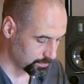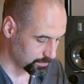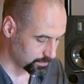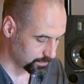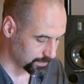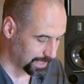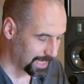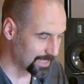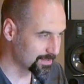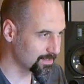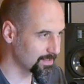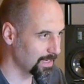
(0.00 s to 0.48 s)

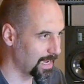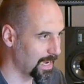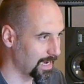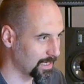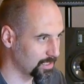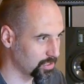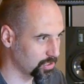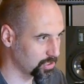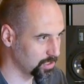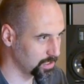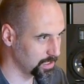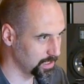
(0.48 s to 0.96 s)
that's
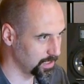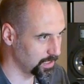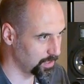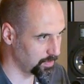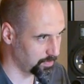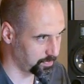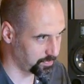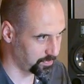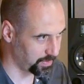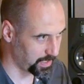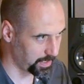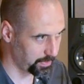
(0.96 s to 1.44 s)
actually
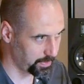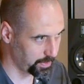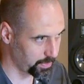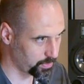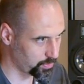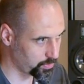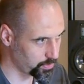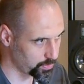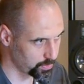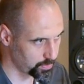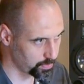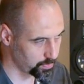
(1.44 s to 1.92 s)
a very
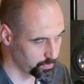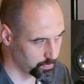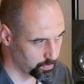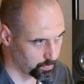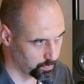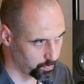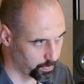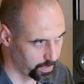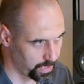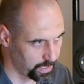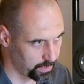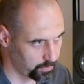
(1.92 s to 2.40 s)
good
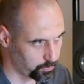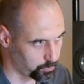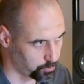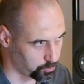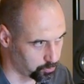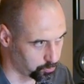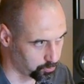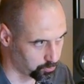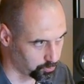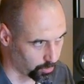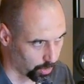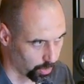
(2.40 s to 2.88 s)
way to
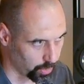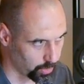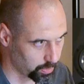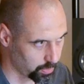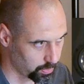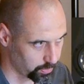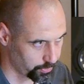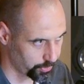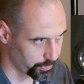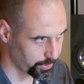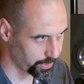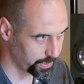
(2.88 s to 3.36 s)

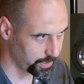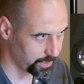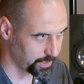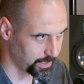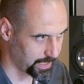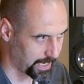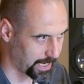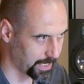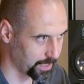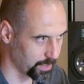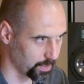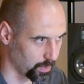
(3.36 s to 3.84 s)
start learning
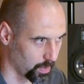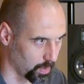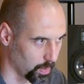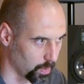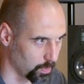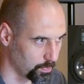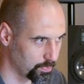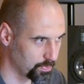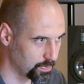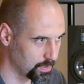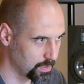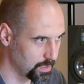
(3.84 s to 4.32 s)
the Eigenharp.